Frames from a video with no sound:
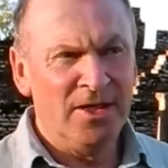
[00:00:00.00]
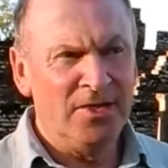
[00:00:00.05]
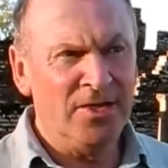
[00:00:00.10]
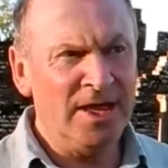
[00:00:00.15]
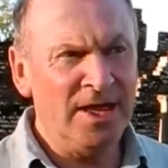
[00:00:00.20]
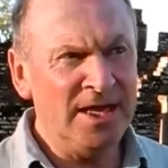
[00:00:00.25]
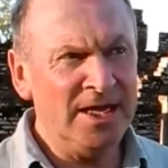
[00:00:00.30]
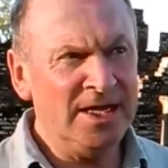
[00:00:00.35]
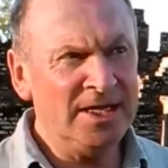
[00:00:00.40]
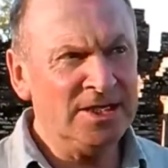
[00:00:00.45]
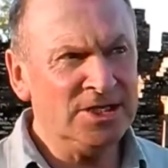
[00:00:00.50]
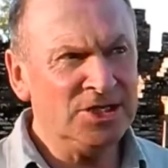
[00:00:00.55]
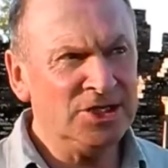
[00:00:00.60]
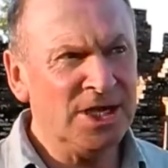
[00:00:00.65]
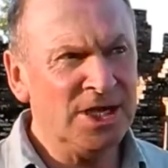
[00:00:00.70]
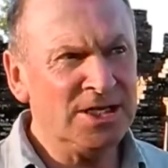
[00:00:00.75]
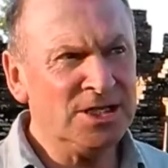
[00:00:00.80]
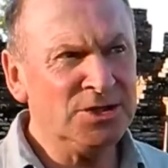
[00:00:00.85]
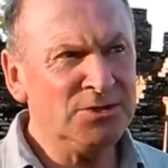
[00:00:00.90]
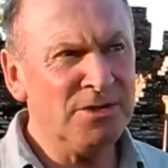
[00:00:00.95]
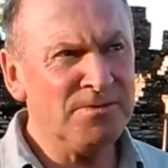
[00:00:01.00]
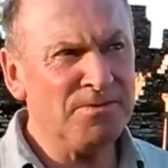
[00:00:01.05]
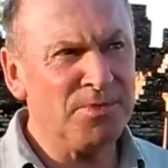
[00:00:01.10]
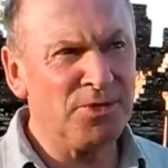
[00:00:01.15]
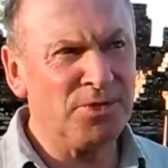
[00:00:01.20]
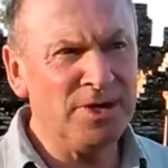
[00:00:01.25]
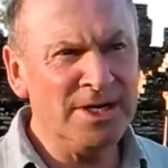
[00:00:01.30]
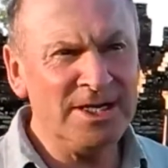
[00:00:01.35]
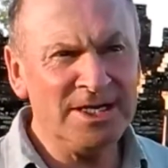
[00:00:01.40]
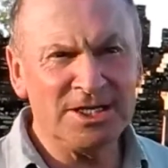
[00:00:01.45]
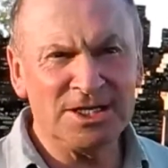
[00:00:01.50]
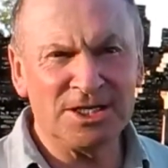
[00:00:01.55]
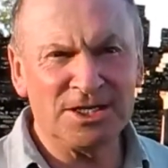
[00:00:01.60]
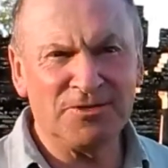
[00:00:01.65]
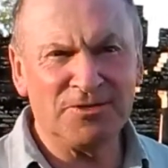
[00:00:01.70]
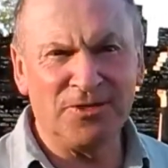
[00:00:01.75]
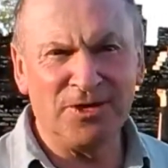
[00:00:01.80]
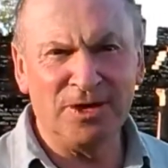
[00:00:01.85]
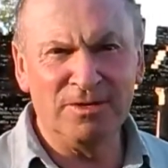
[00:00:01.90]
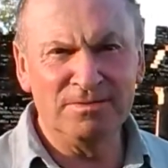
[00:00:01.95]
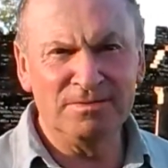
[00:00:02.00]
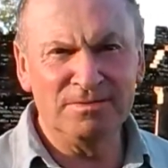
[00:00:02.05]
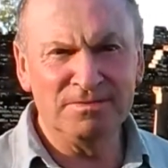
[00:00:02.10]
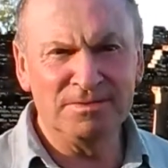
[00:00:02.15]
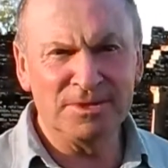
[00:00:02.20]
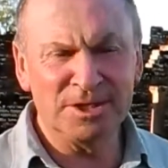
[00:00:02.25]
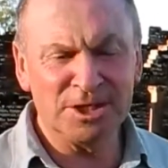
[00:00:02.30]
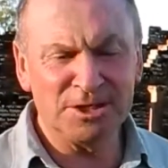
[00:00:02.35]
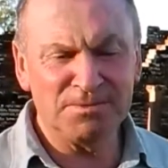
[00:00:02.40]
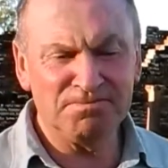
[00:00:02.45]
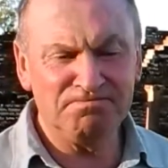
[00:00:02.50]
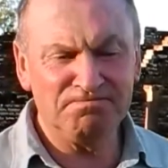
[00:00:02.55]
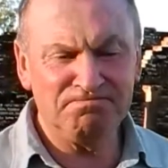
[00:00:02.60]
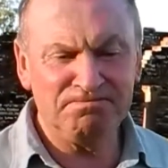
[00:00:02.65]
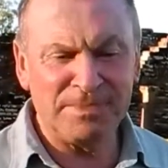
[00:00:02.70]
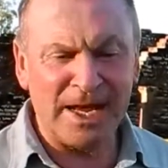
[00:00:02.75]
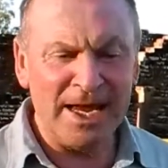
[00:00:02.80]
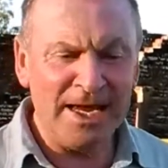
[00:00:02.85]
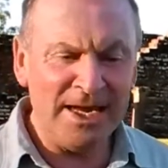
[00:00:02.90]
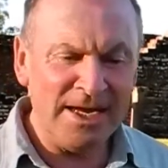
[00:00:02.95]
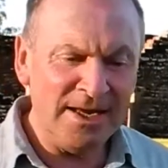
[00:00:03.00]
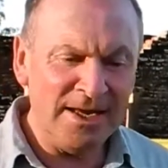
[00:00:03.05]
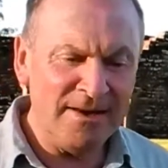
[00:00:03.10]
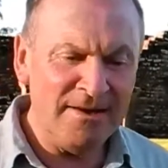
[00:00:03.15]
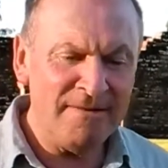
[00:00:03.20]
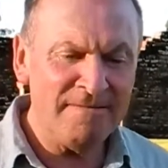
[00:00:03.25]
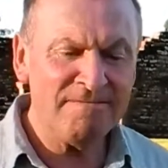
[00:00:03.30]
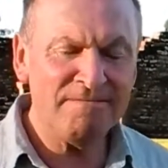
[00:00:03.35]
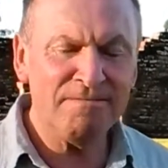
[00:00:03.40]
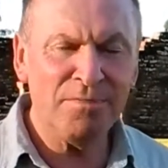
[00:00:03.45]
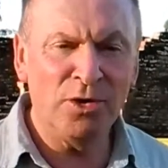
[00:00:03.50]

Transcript: The Jesuit priests from Spain,